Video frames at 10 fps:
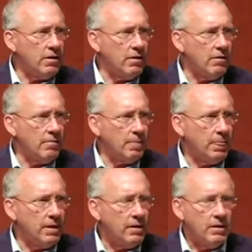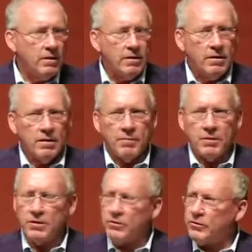I
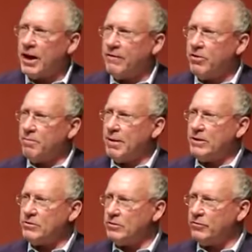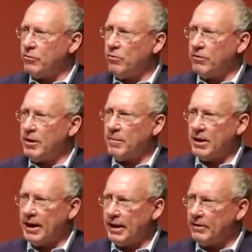mean, this is kind of the basis for
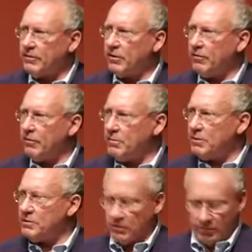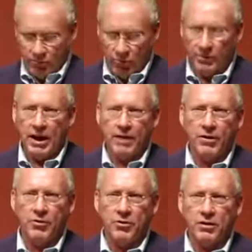overcoming a negative self-image, the little book we
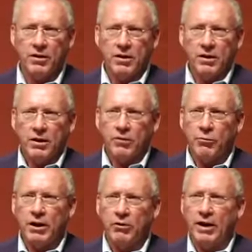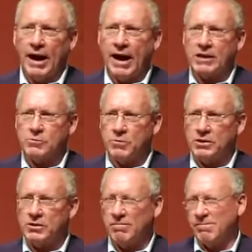have out there. And a radio guy asked
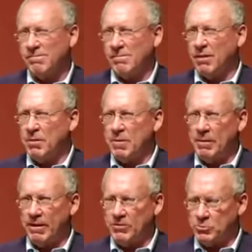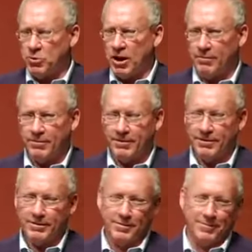me, he said, how many people have this problem?
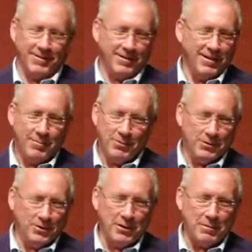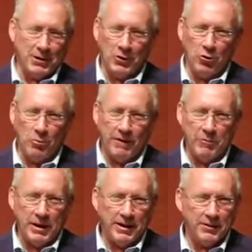I said, put your thumb on the globe,
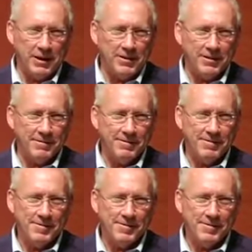everybody underneath it.